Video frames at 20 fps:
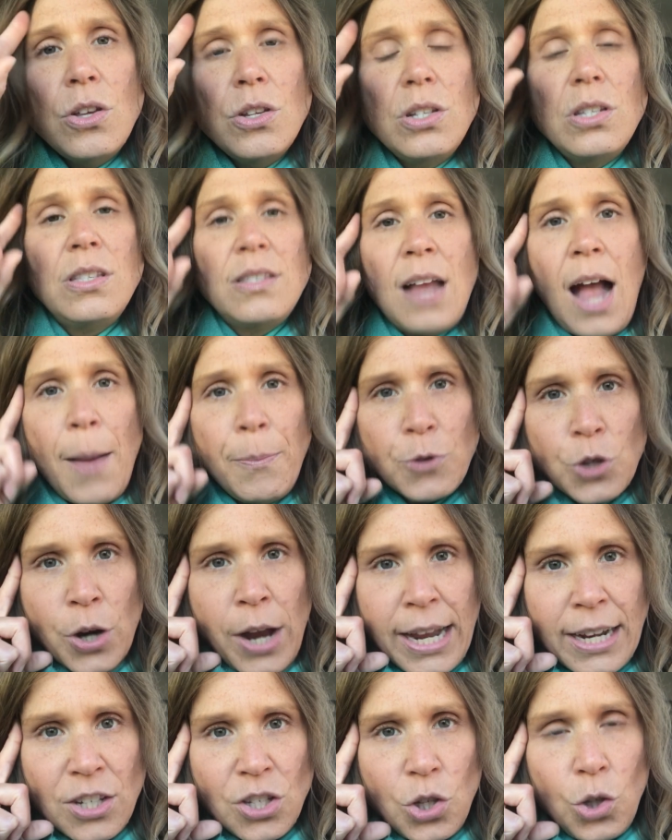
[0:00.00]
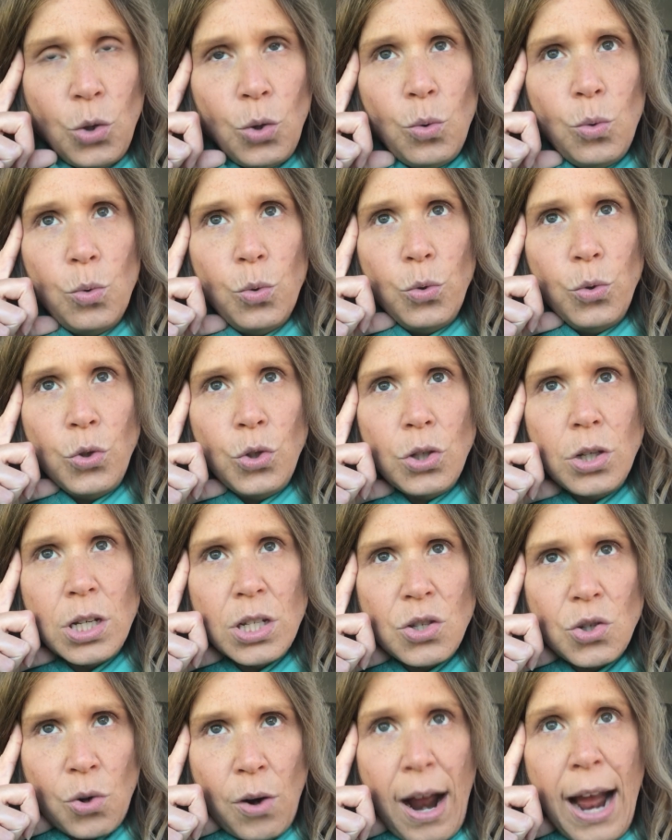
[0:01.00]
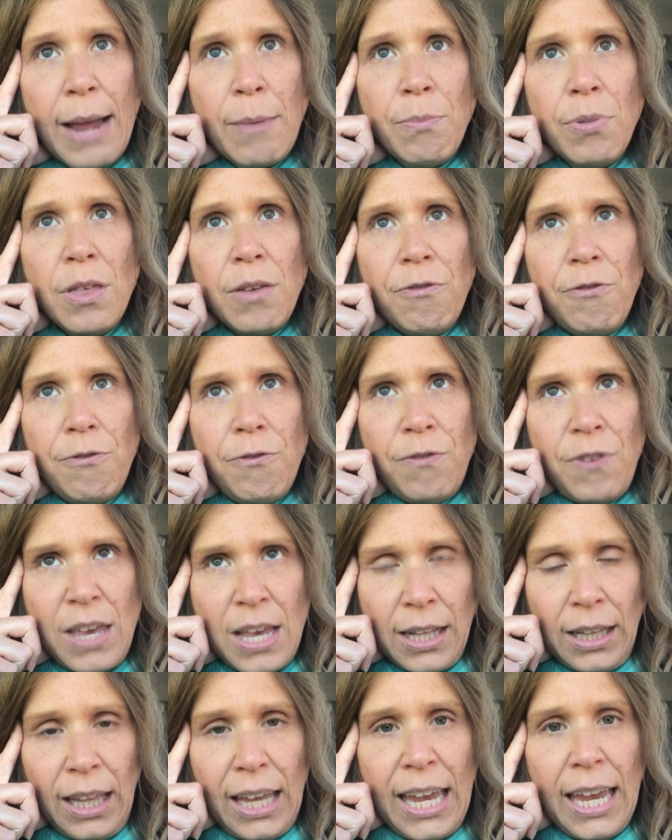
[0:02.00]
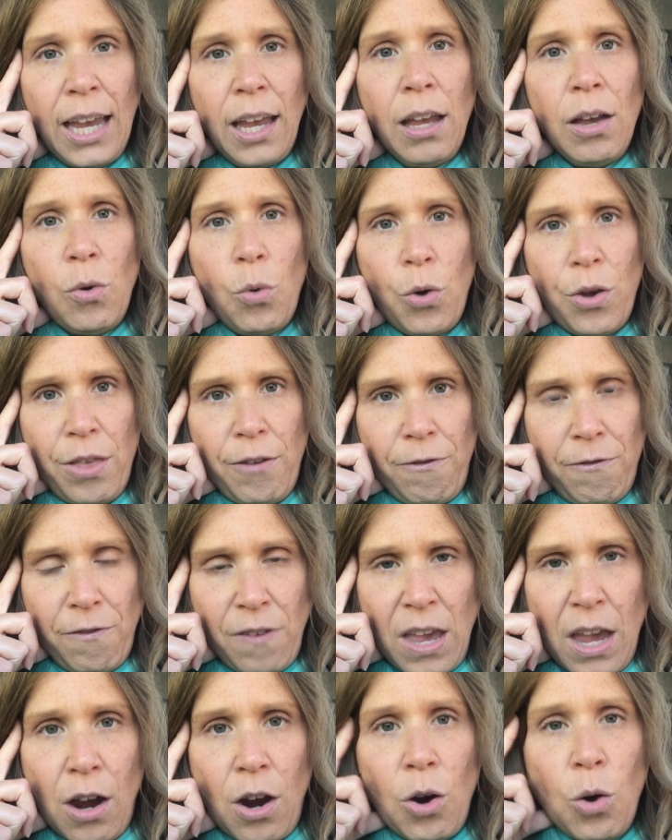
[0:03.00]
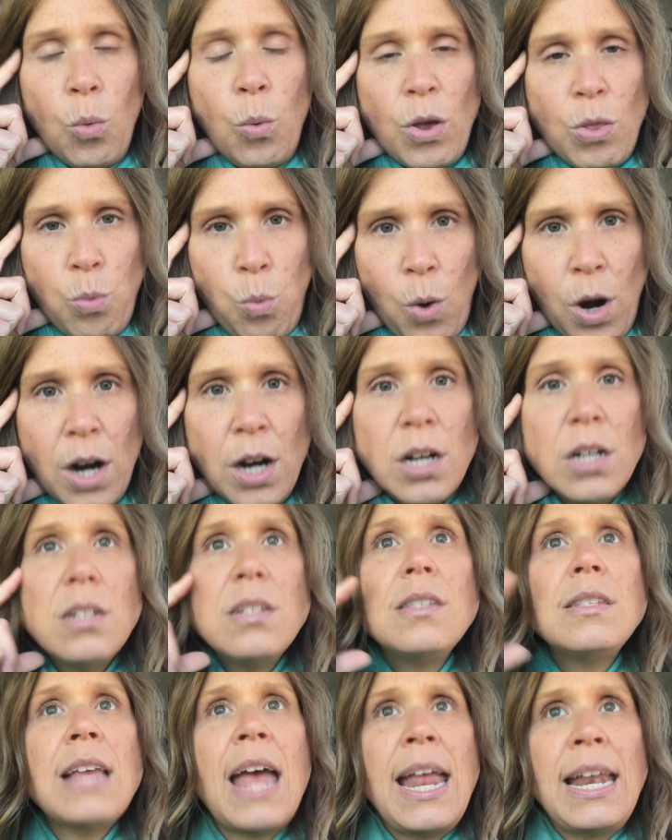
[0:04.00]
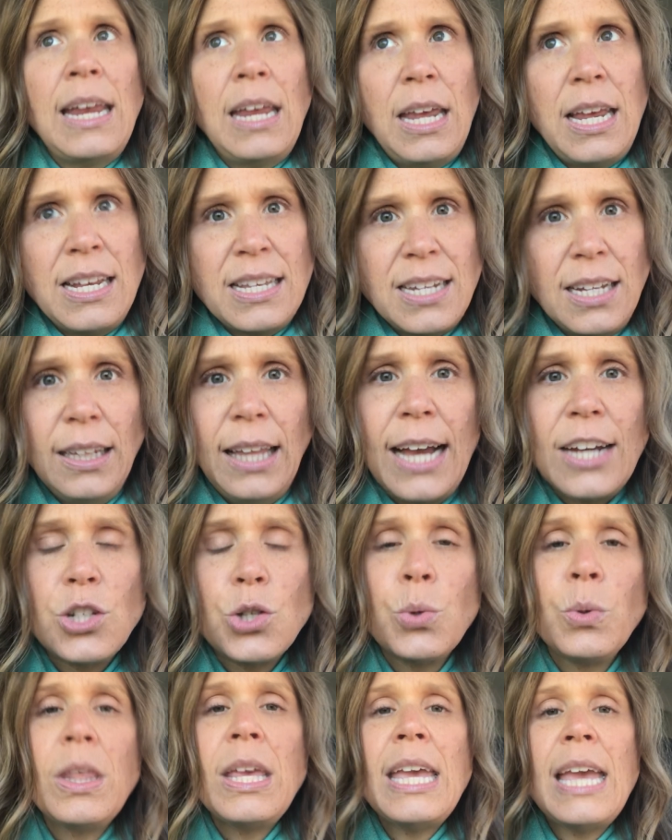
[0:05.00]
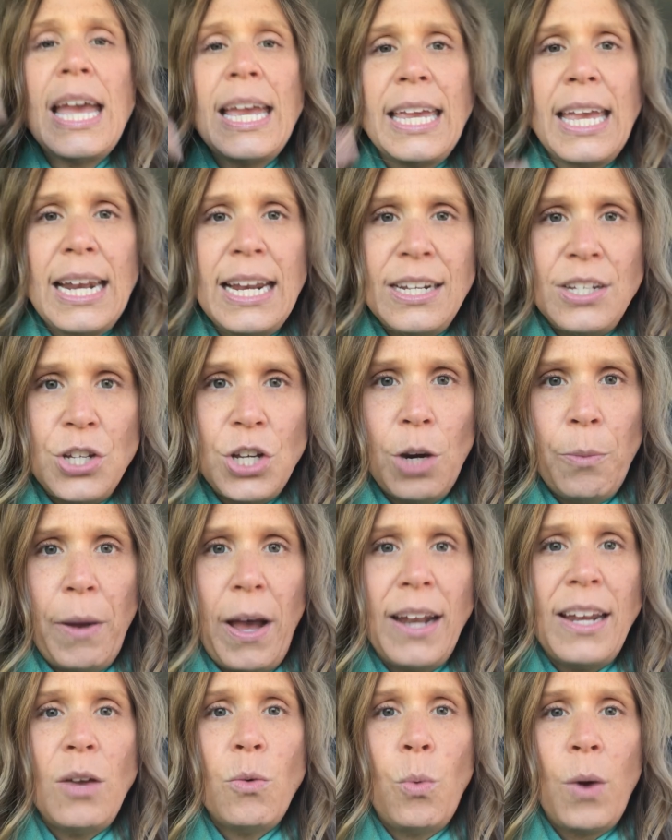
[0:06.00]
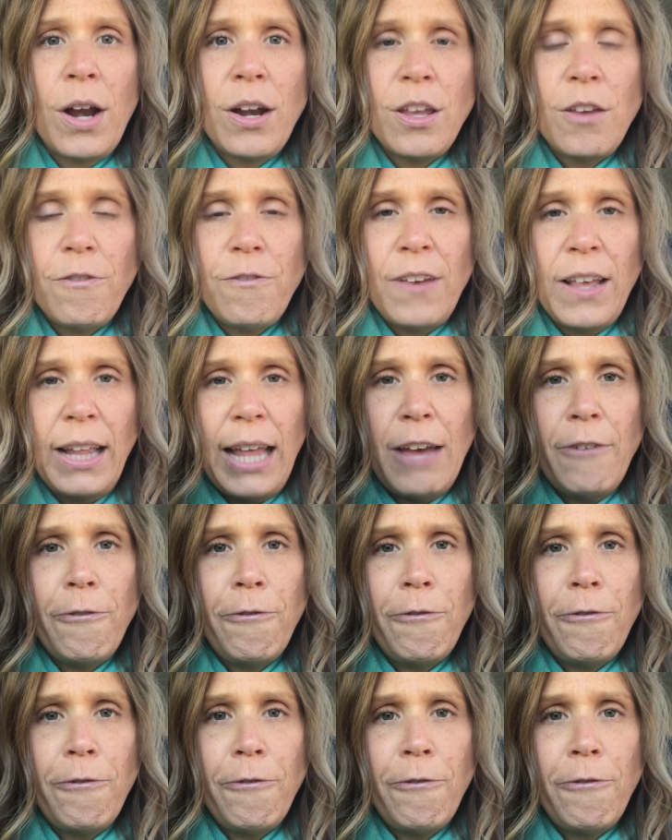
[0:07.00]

Stop trying to describe the feeling or the fear with words and intellectually and get into your body. Where do you feel it?